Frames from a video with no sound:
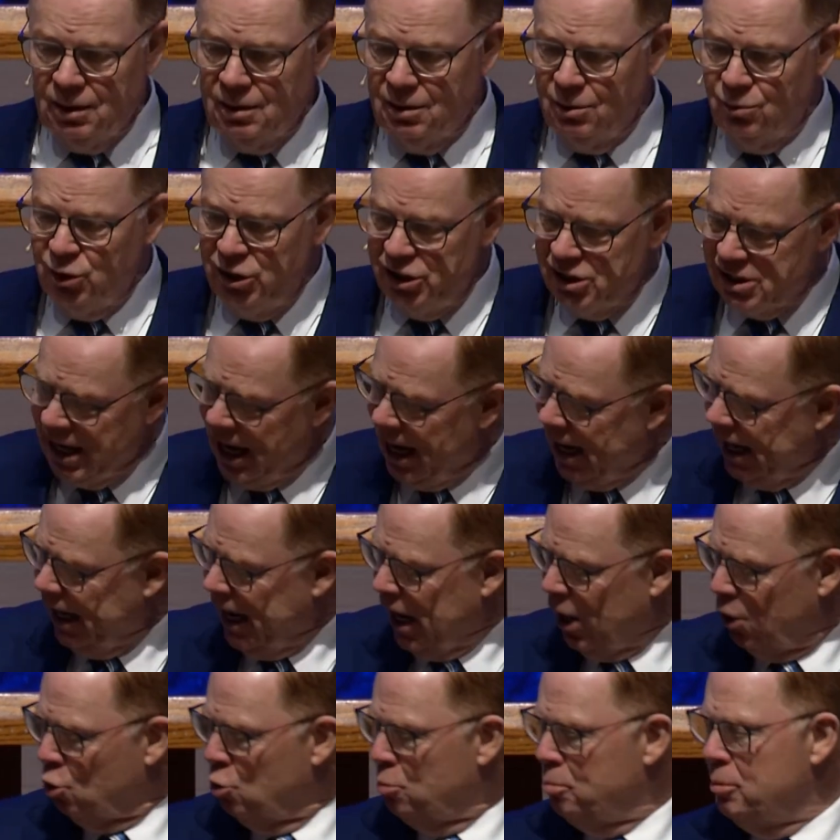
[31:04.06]
We're just hanging
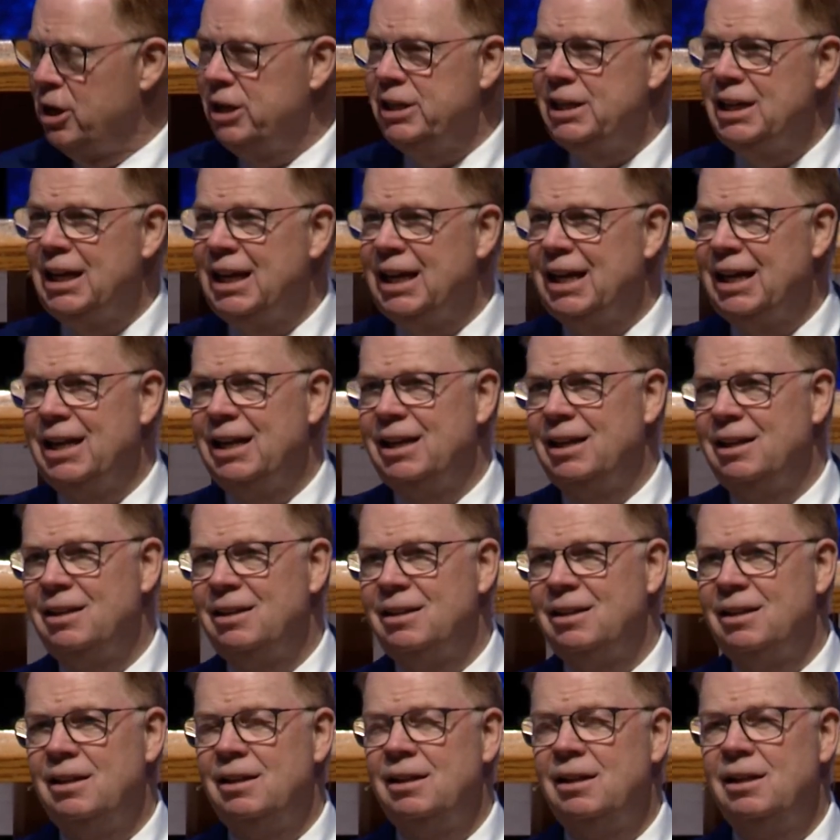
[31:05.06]
out on Monday night.
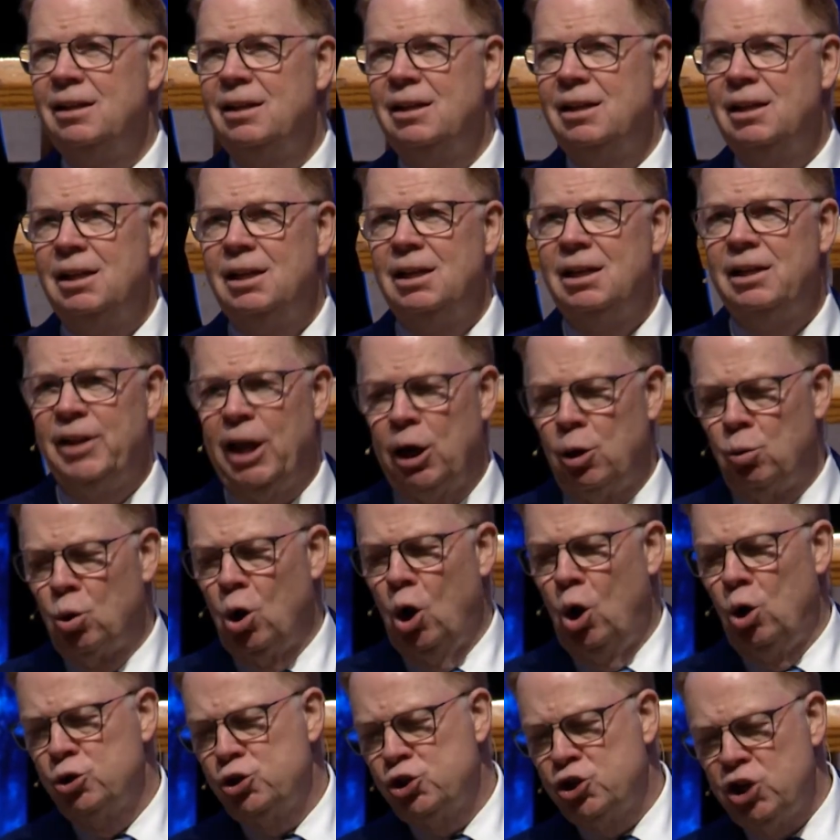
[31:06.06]
They were
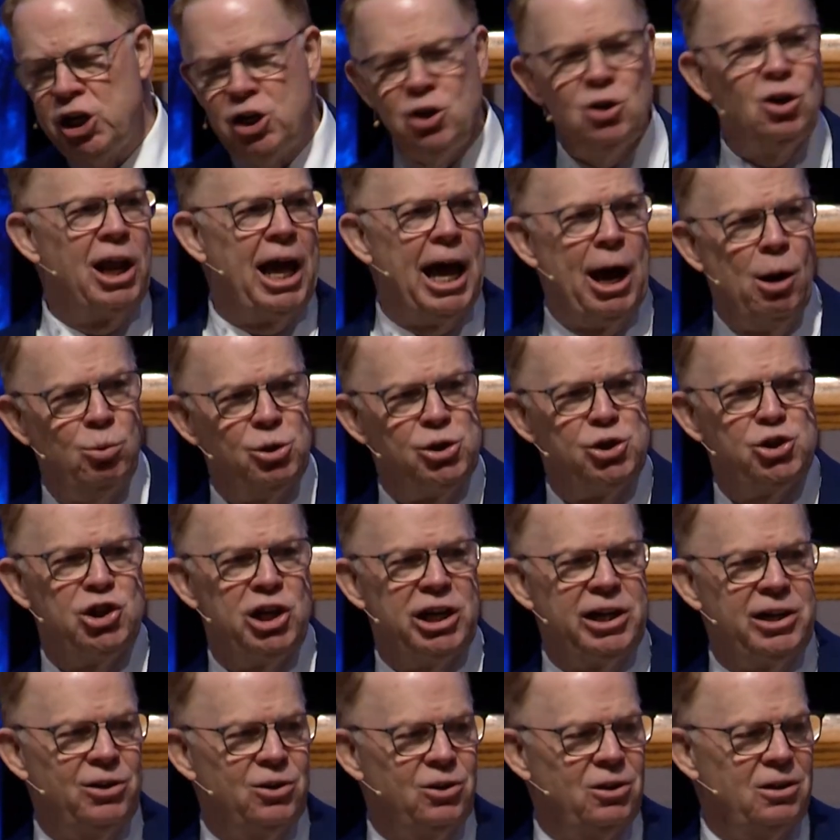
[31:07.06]
all single, I was
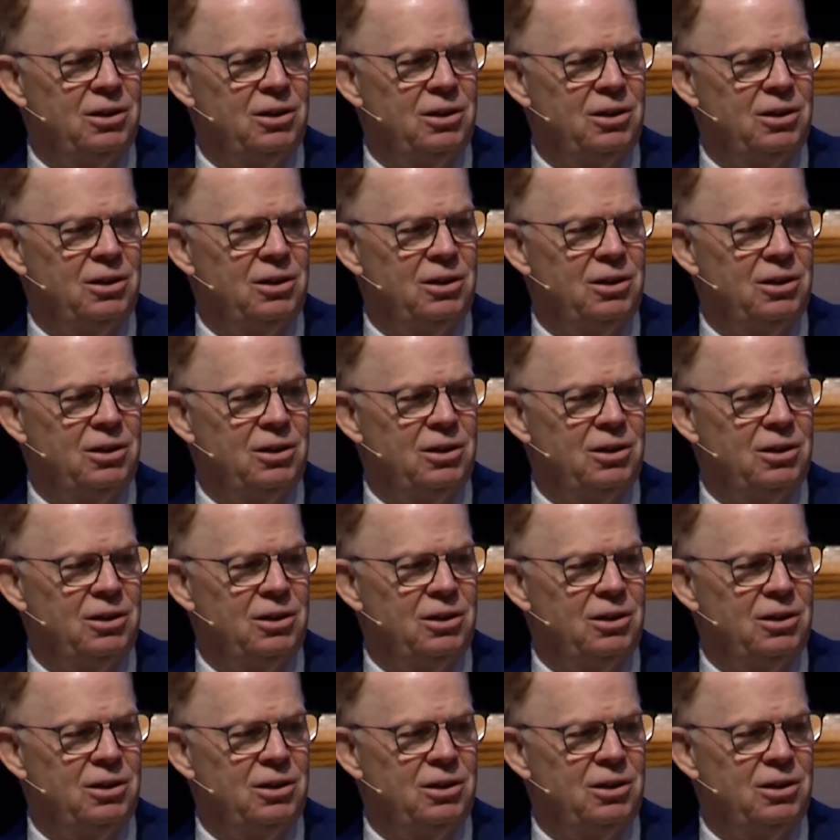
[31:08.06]
single.